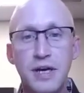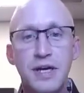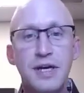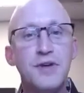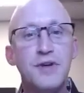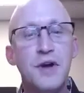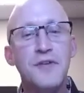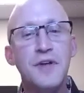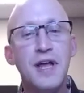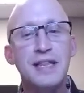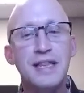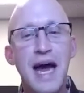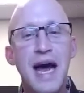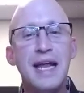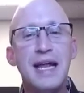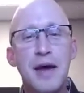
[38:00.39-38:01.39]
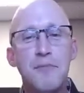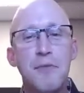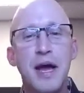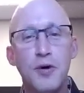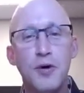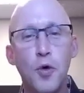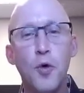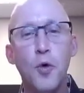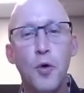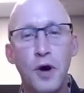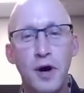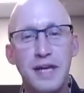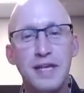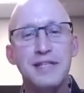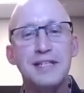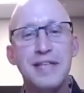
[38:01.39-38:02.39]
so i feel like that at my core
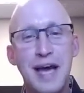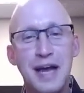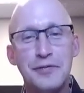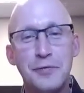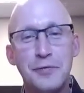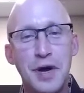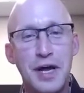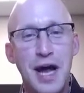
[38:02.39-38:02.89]
is kind of